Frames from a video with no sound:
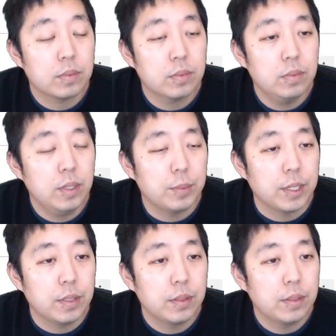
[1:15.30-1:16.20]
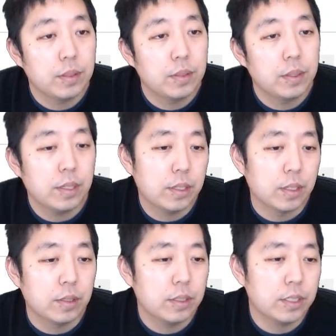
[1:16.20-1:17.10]
maybe. I don't know.
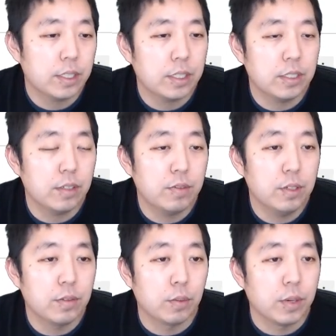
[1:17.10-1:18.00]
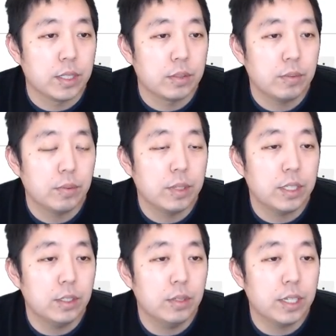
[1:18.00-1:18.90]
There's a there's a few different ways. We, we could
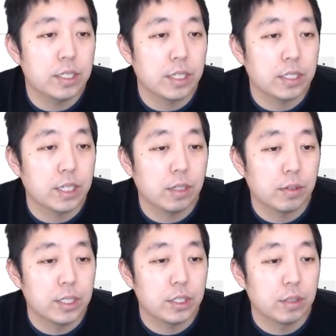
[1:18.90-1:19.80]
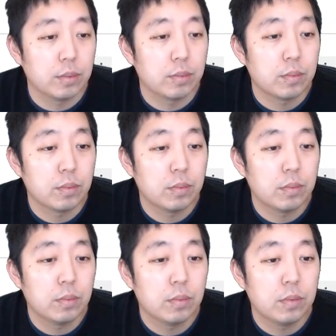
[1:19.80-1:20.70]
do it as an acceleration.
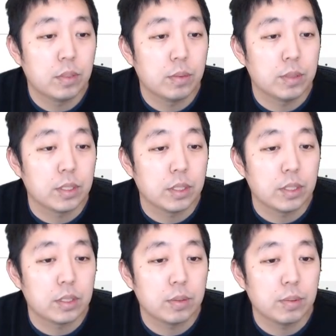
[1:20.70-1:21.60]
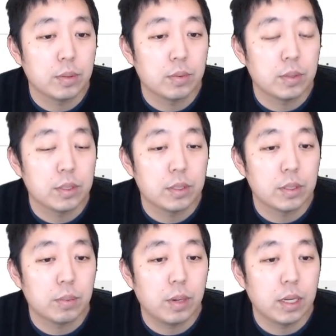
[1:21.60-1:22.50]
Let me see. Speed reaches the
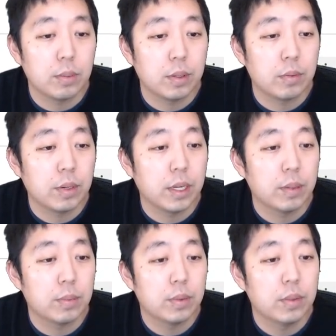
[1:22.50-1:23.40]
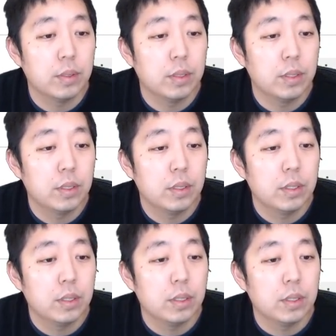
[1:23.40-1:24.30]
bottom of the ramp.
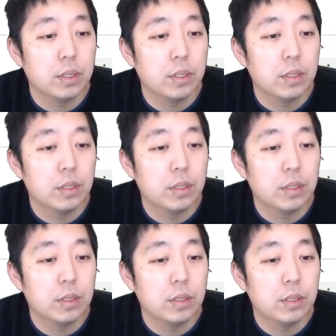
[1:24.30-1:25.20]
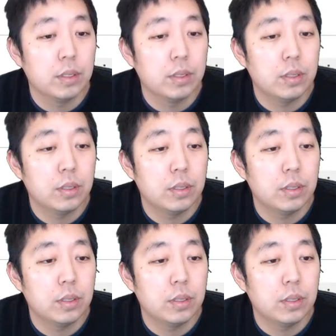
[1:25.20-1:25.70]
Uh,